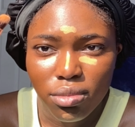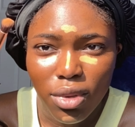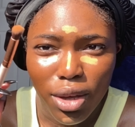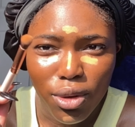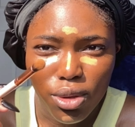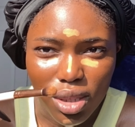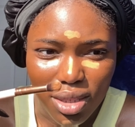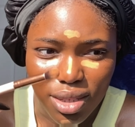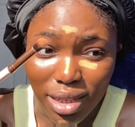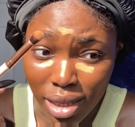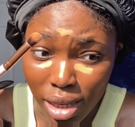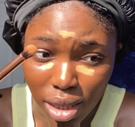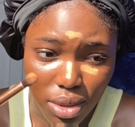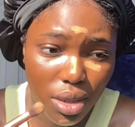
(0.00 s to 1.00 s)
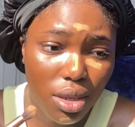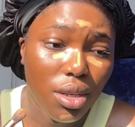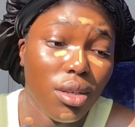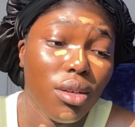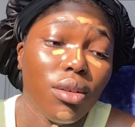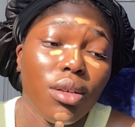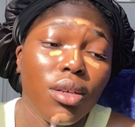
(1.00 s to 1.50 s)
I got this years ago.
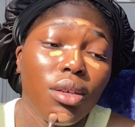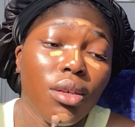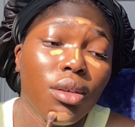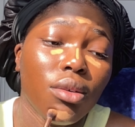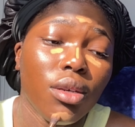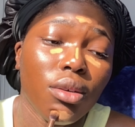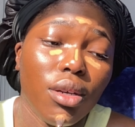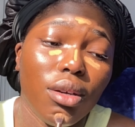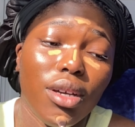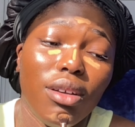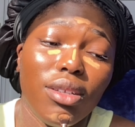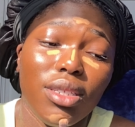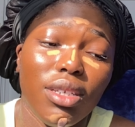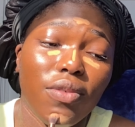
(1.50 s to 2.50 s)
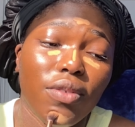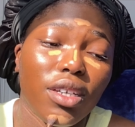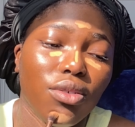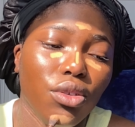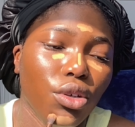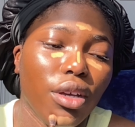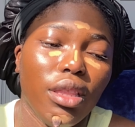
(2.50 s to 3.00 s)
I'll see if I
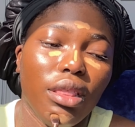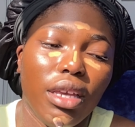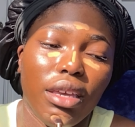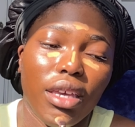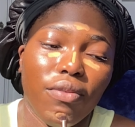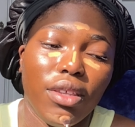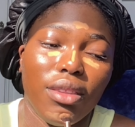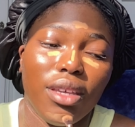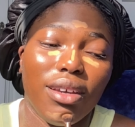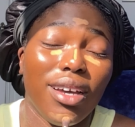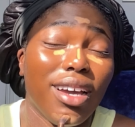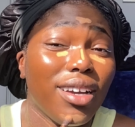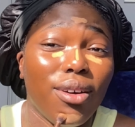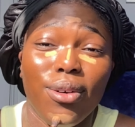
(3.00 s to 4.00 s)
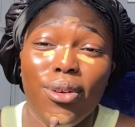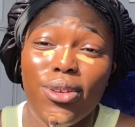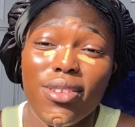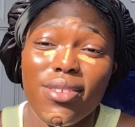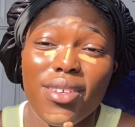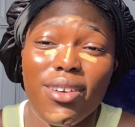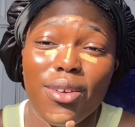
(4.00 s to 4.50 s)
can try and link everything. I
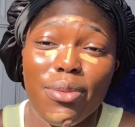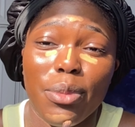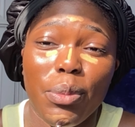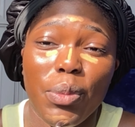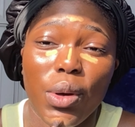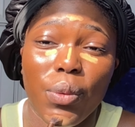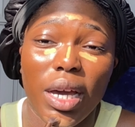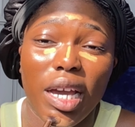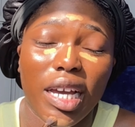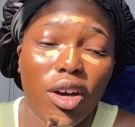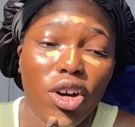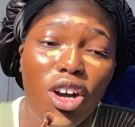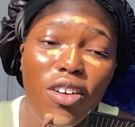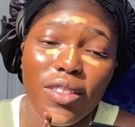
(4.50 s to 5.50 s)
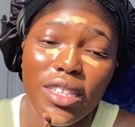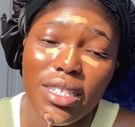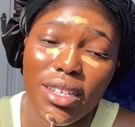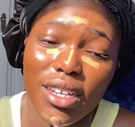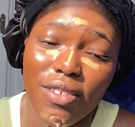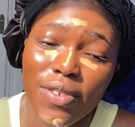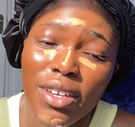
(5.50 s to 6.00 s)
honestly can't remember where I got half the
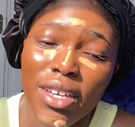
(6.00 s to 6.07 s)
stuff.